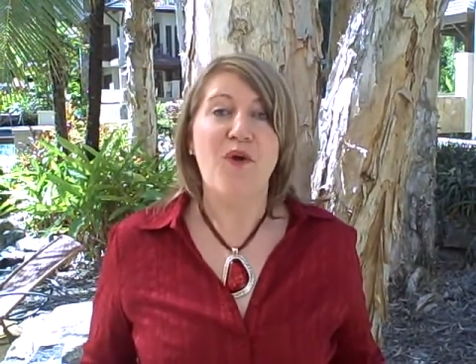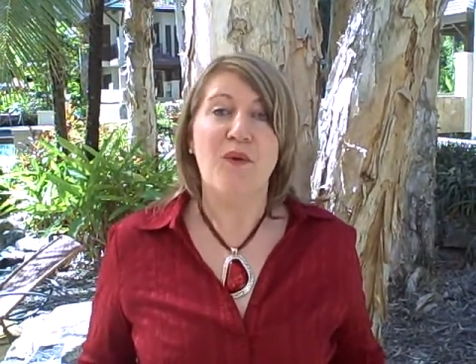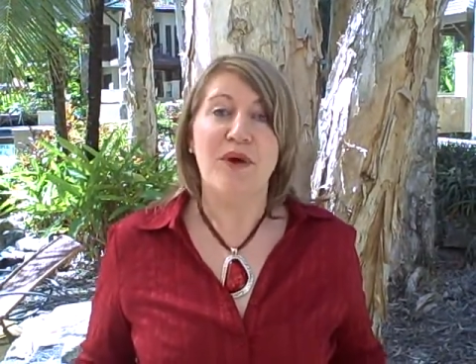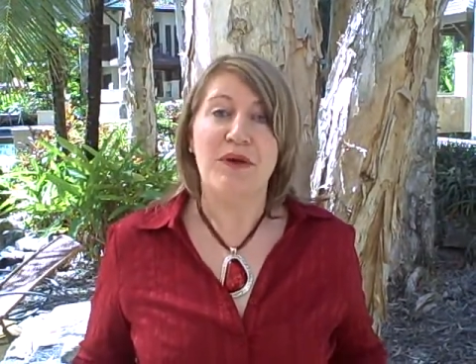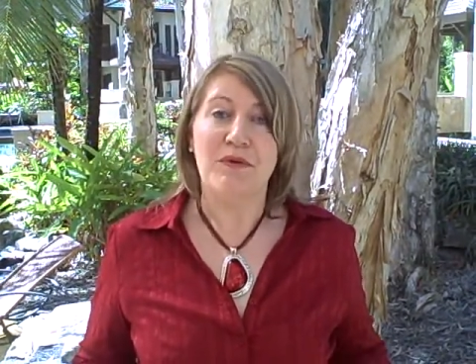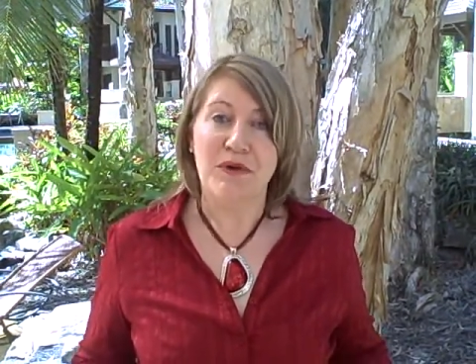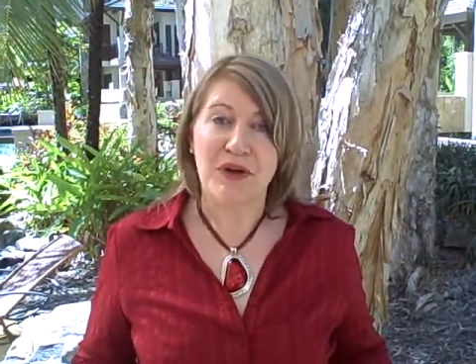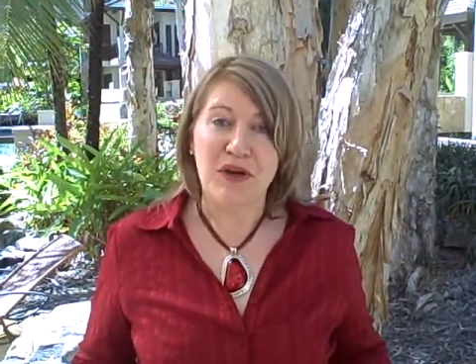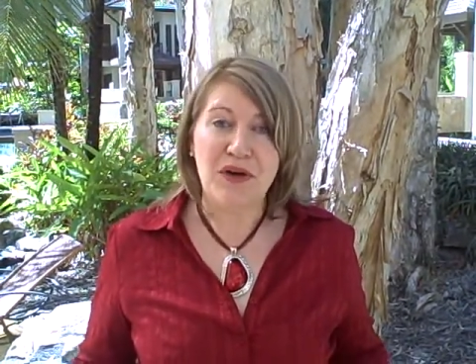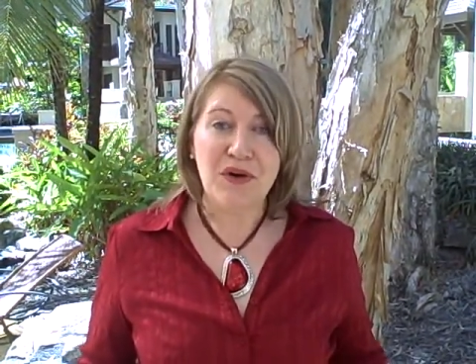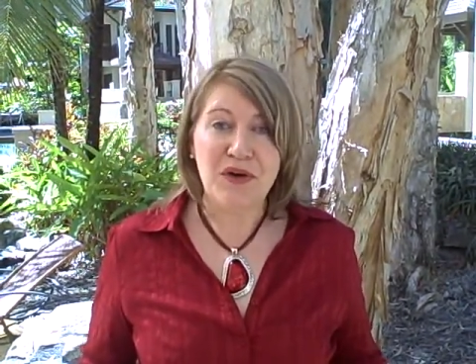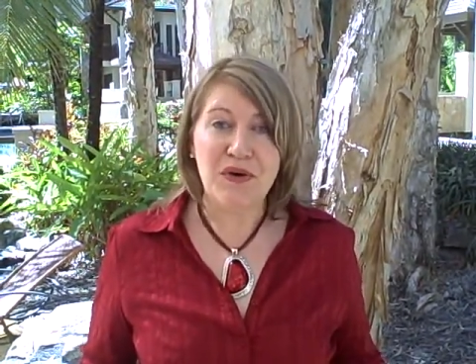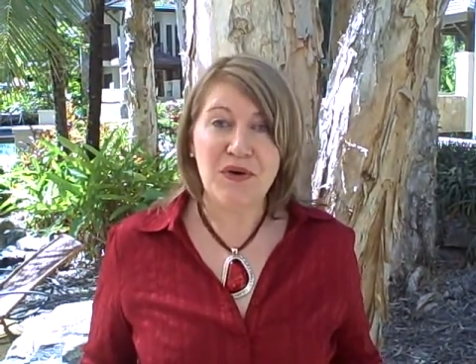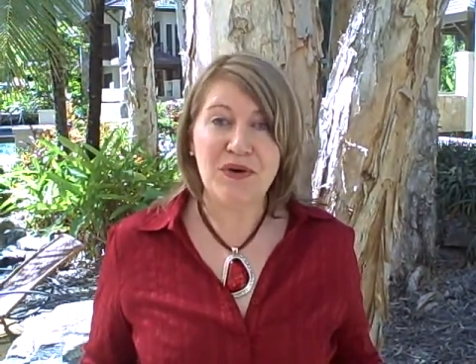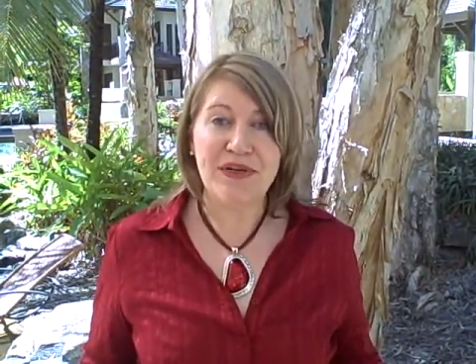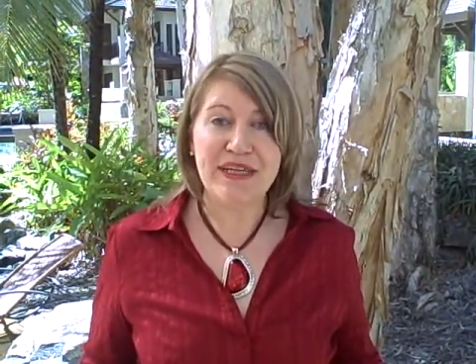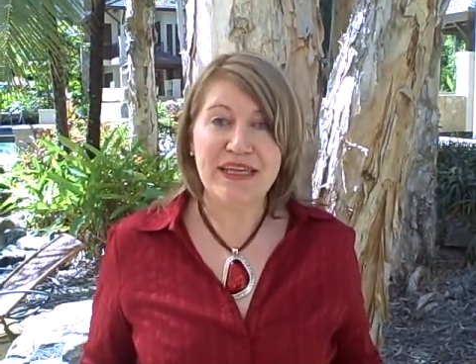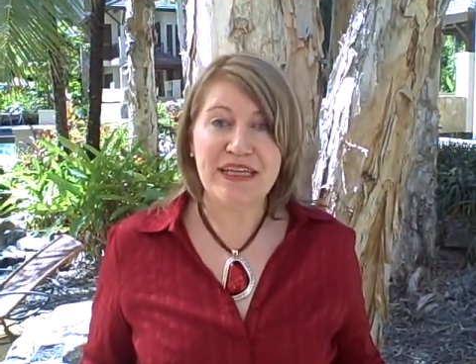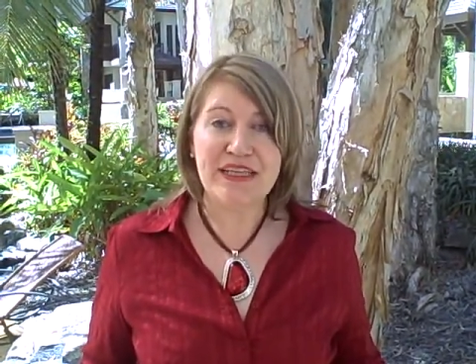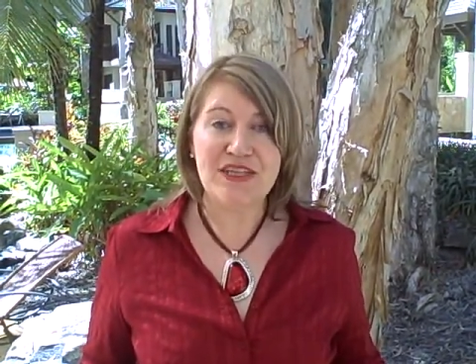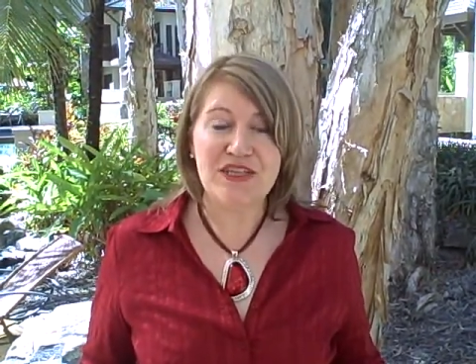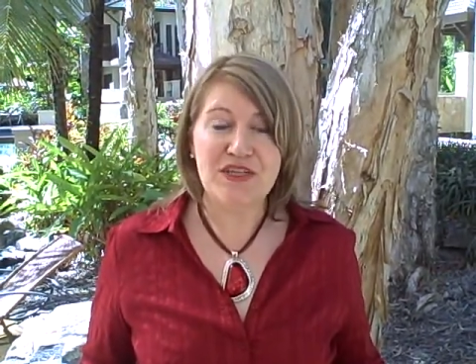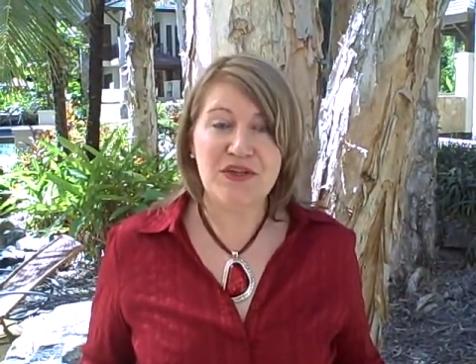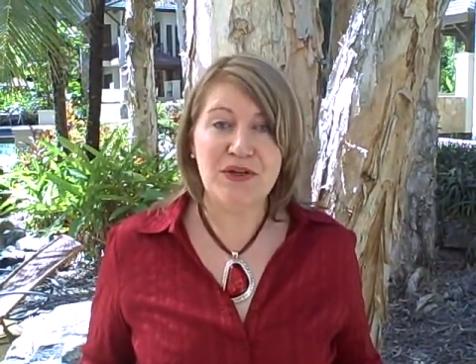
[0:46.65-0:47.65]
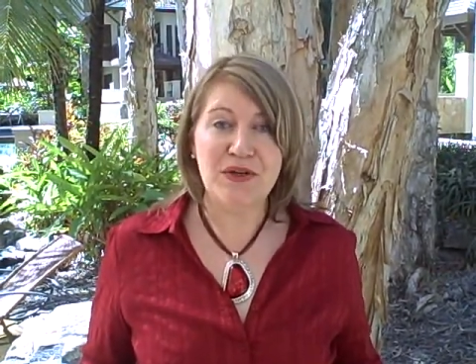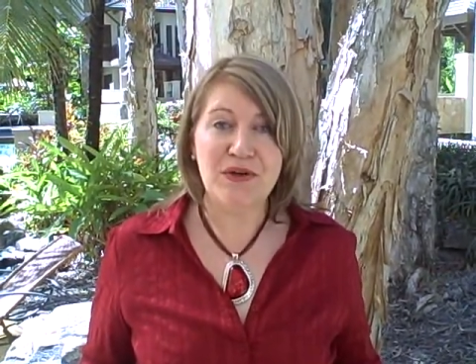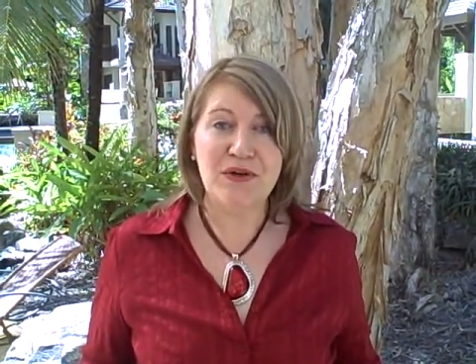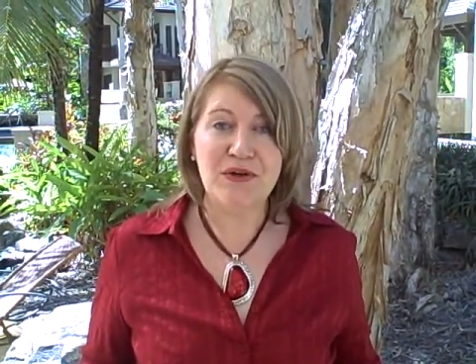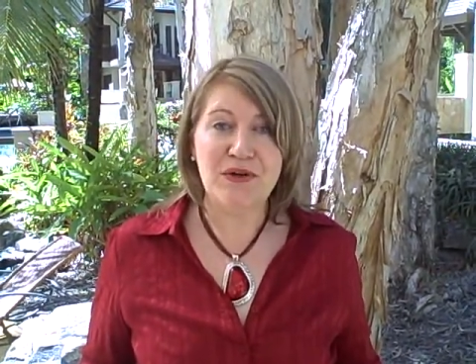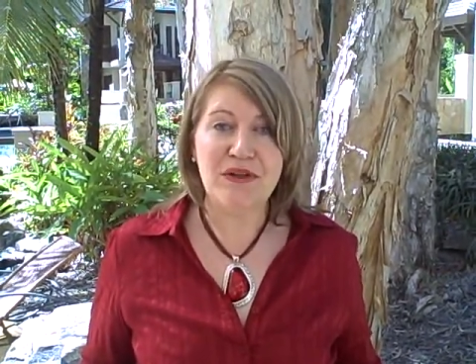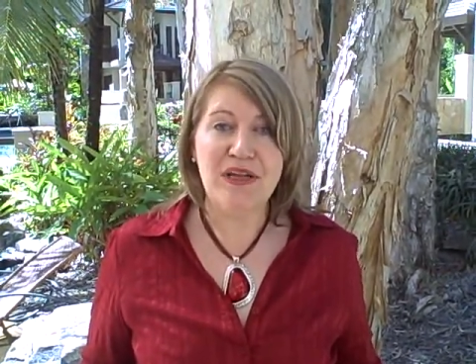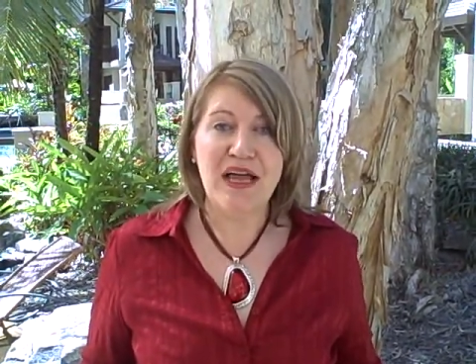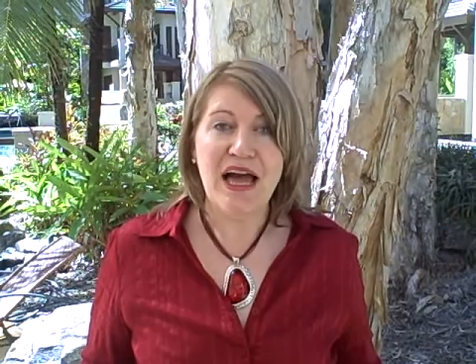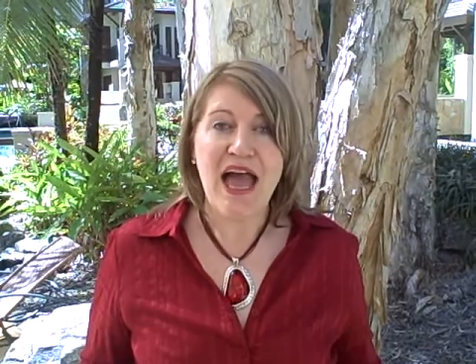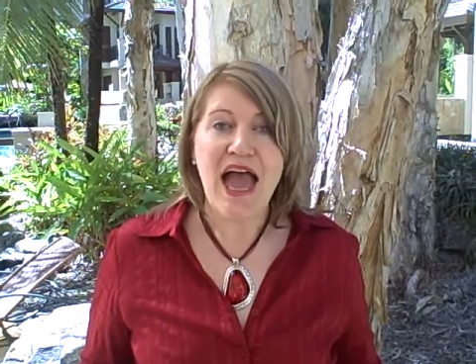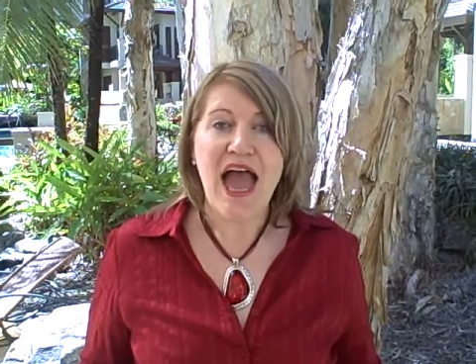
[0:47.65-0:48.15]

we record each call